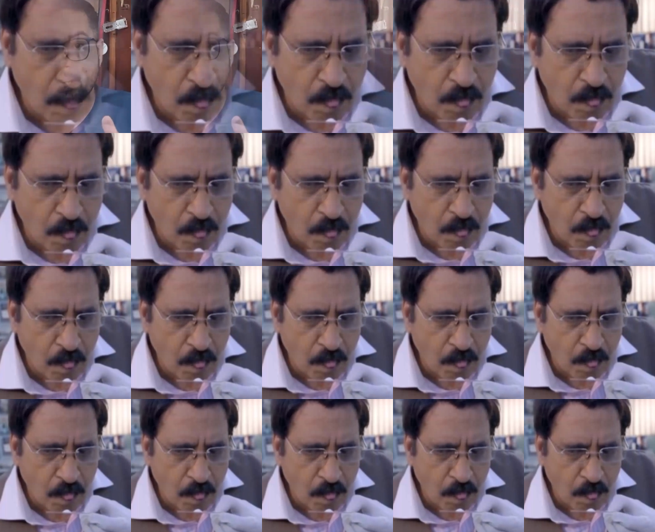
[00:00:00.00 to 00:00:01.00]
and you have to
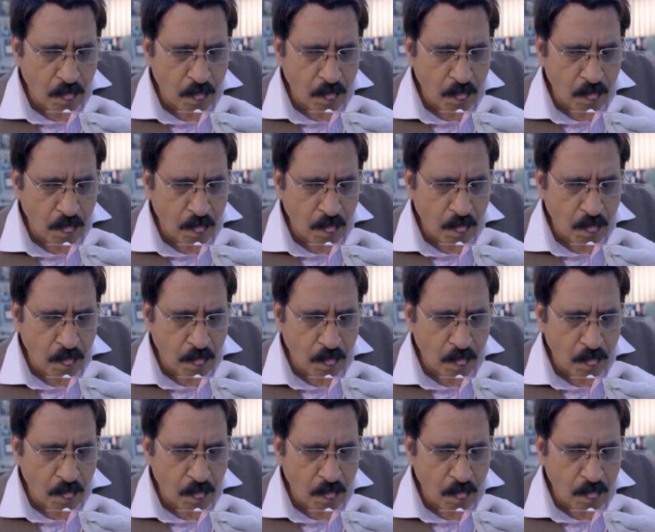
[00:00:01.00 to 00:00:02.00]
analyze
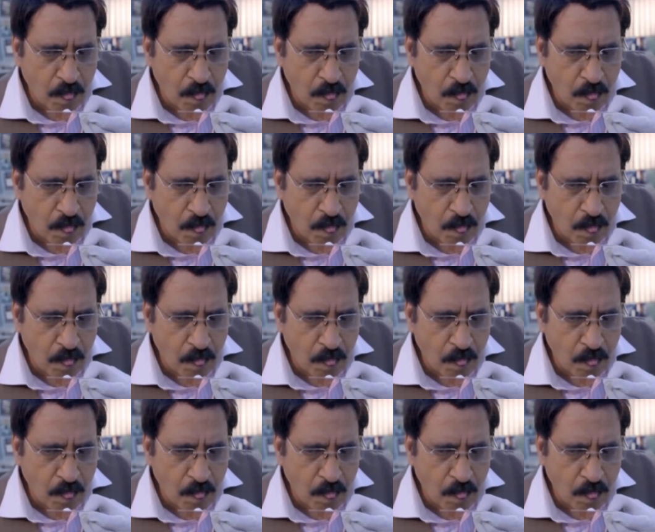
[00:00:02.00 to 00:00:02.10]
them